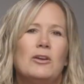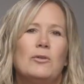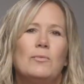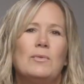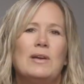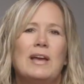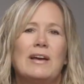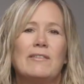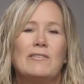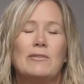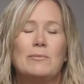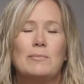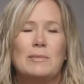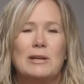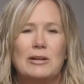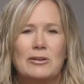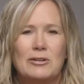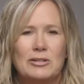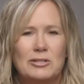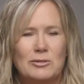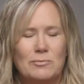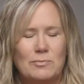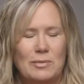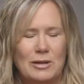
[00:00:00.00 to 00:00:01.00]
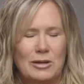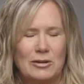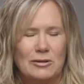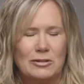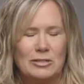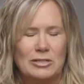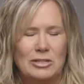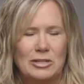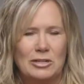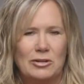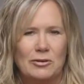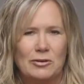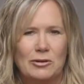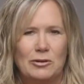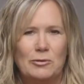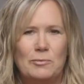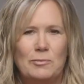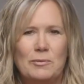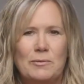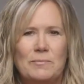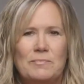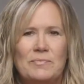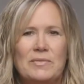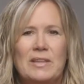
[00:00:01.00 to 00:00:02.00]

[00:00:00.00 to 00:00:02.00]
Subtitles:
We have a marriage and parenting group.